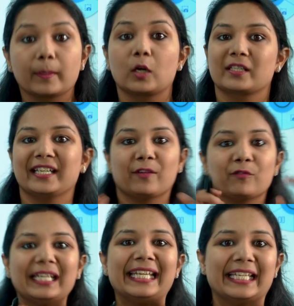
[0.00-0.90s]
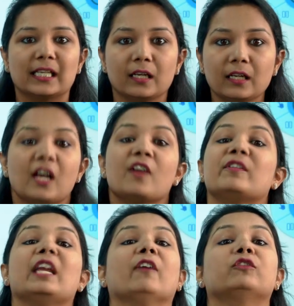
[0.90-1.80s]
because in every year
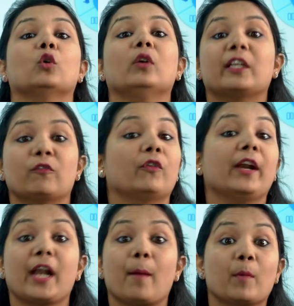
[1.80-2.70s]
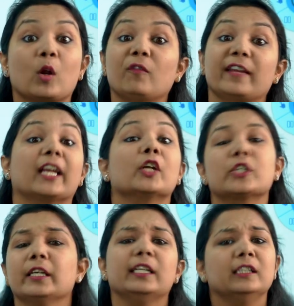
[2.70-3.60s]
we have sold different number of
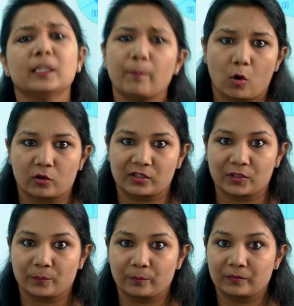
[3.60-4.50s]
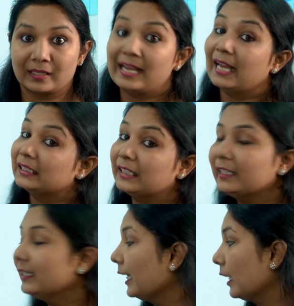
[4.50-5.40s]
English and Hindi books.
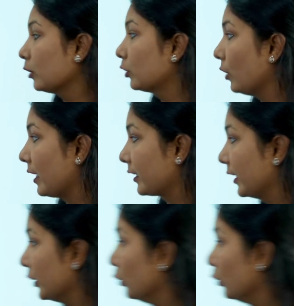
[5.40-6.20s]
Then they are also asking